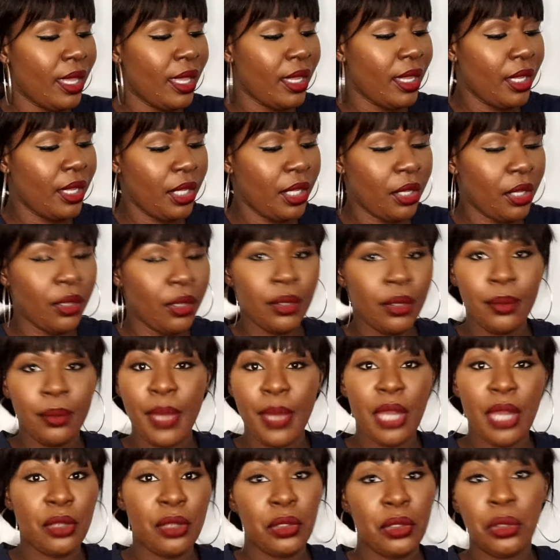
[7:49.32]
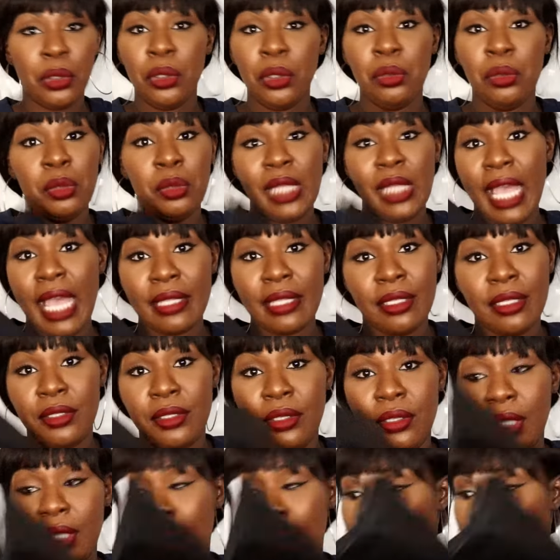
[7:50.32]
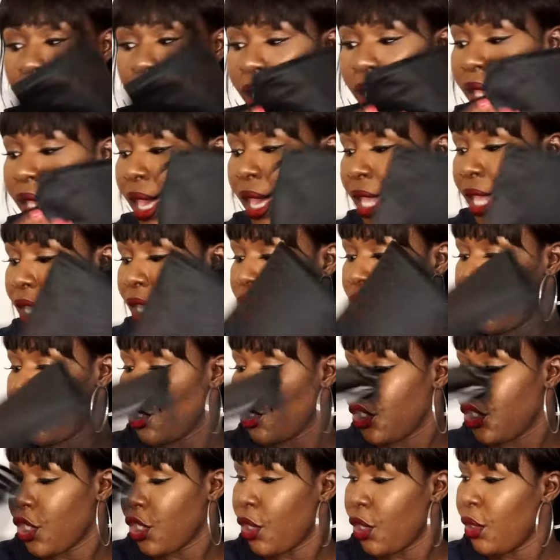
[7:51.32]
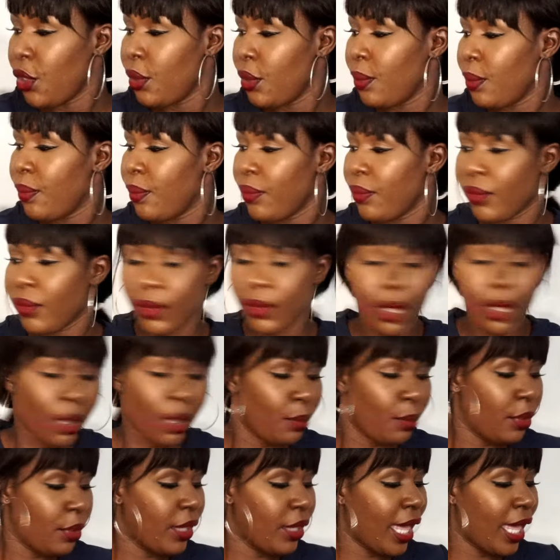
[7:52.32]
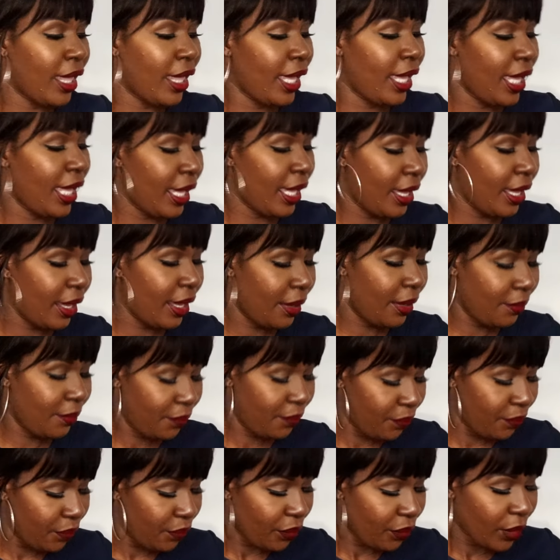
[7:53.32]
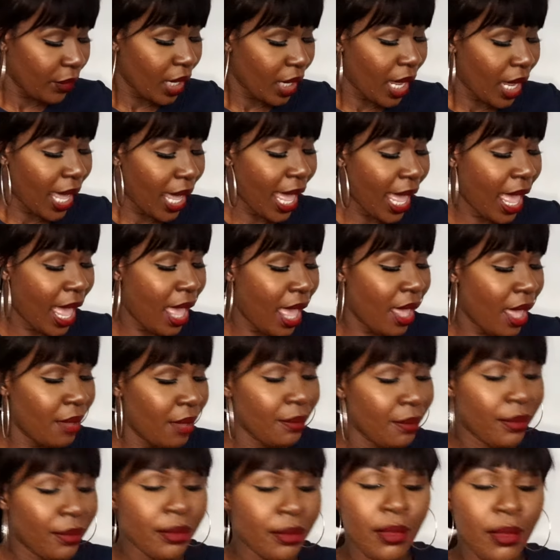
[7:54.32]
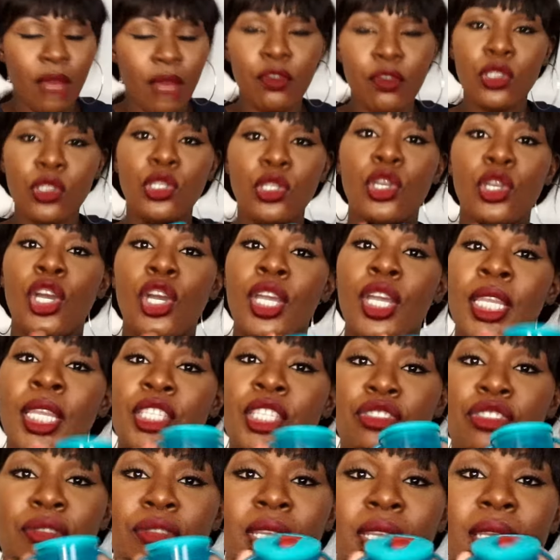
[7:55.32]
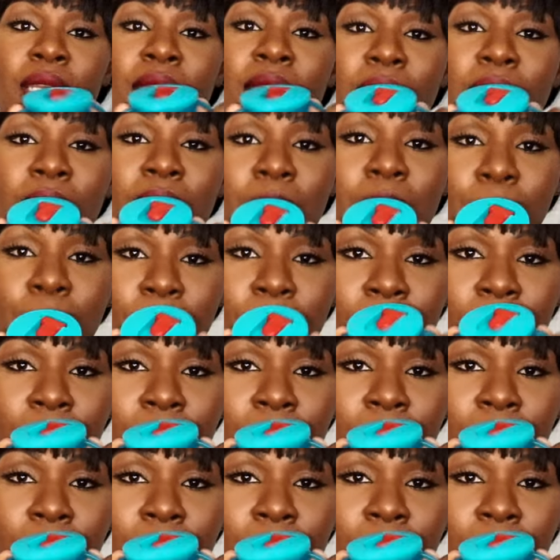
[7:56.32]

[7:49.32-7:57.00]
You know, but I don't know who would like to do that. So I'll put that here. I've also got his drinking cup.